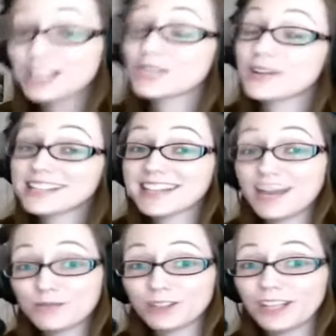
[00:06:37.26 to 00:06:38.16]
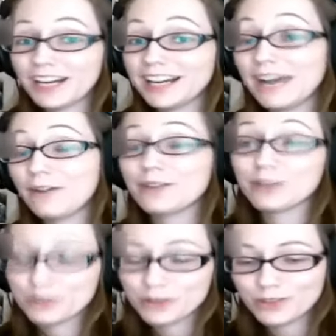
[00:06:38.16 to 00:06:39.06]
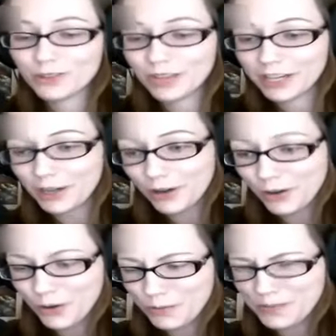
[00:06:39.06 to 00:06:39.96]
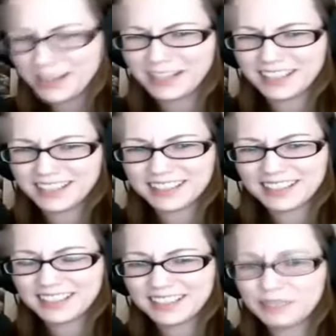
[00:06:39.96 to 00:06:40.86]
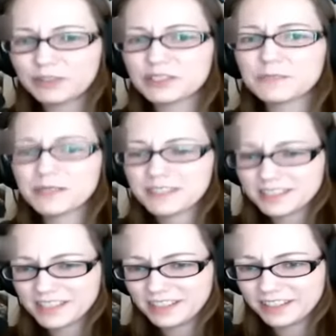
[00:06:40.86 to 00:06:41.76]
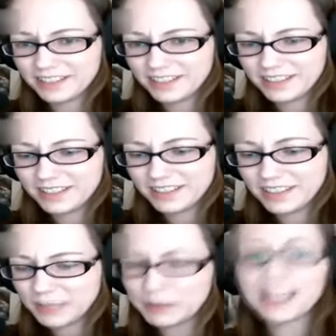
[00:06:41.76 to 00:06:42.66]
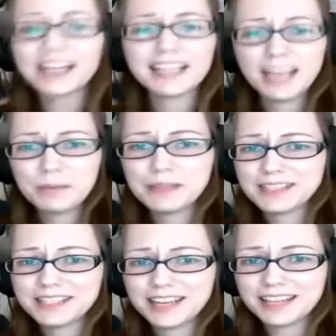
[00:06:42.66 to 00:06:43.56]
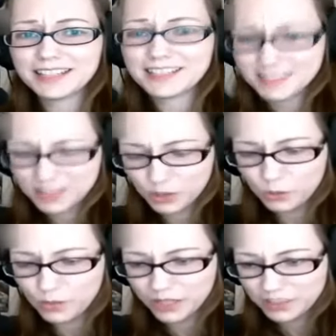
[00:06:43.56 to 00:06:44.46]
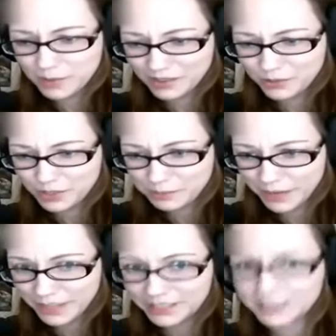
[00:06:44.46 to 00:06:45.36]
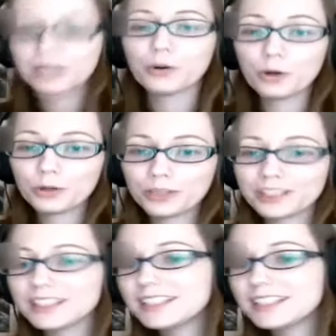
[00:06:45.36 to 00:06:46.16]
So I saved a lot. However, it was also like, oh, man, I would have spent a ton. I'm glad I came in today because this coupon is about to expire. Oh, Lord.